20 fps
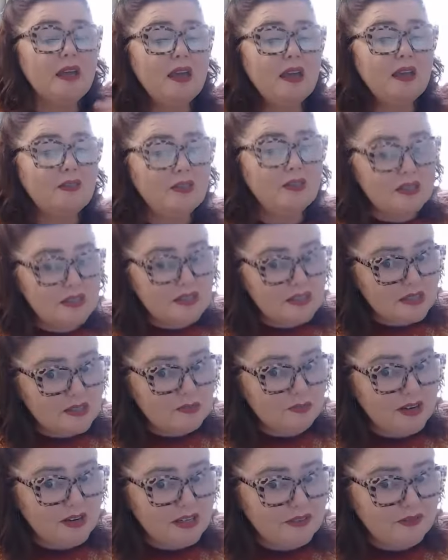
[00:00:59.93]
This
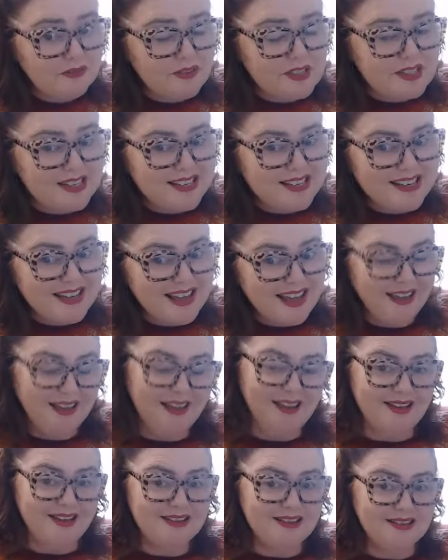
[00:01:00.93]
is written for
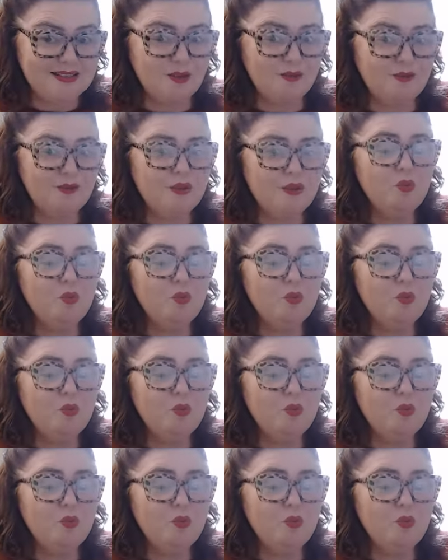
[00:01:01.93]
DK, so if you